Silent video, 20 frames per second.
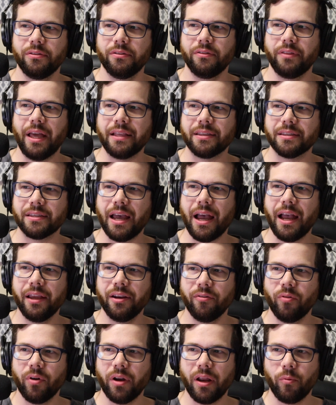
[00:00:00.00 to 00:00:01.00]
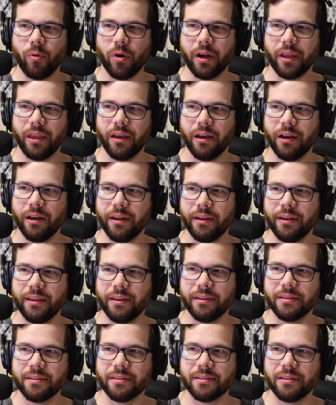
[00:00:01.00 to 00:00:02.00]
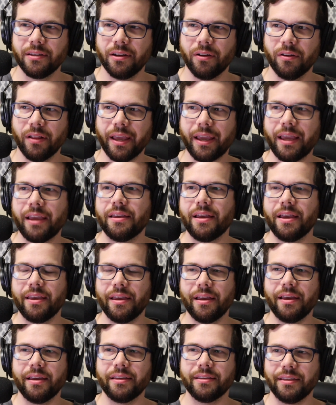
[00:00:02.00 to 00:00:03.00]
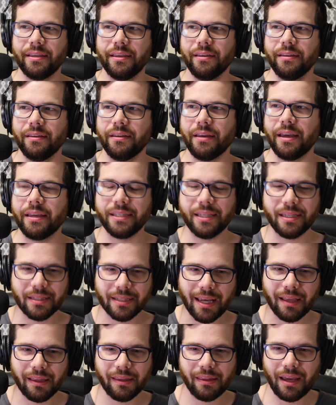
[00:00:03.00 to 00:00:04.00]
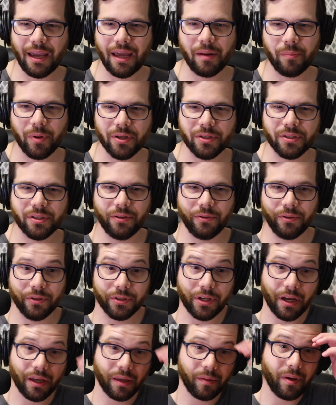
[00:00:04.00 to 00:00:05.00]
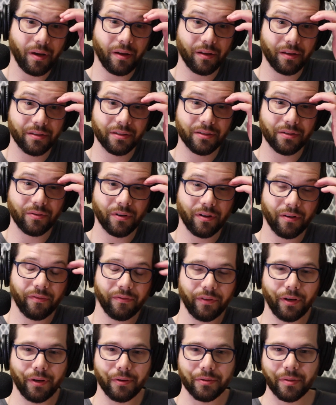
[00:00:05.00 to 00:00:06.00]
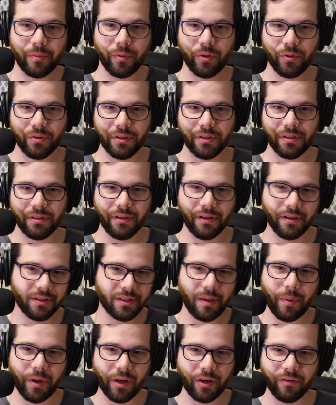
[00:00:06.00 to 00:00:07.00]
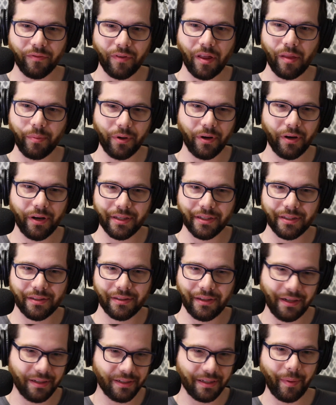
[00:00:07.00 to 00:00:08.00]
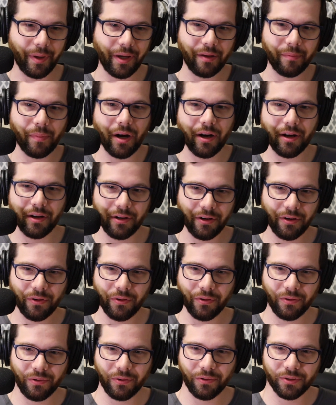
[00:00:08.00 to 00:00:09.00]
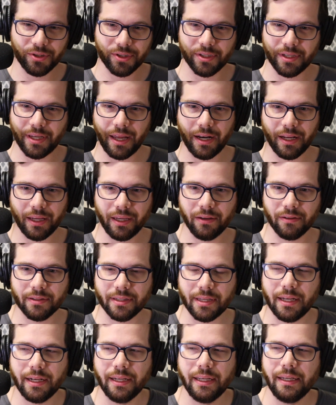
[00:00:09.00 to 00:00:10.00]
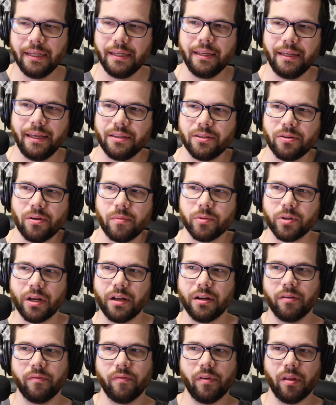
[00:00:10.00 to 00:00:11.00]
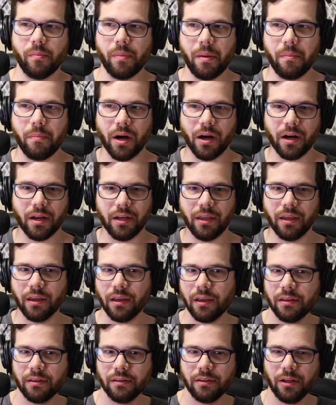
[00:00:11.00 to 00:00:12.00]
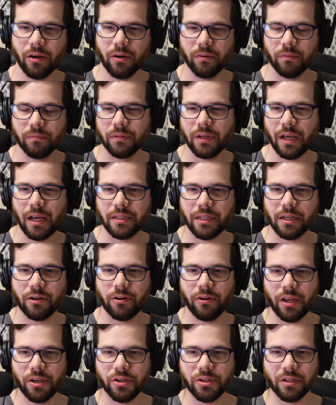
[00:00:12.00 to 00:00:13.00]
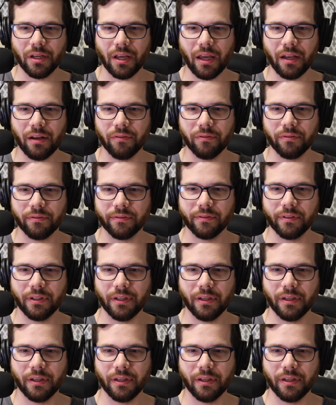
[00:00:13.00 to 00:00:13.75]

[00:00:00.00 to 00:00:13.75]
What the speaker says: That's kind of what I'm working on is, I see exactly the kind of person who you're talking about, sort of, someone who's a semi-good developer and a semi-good marketer who just kind of kills it. And so I'm trying to develop my marketing, content creation kind of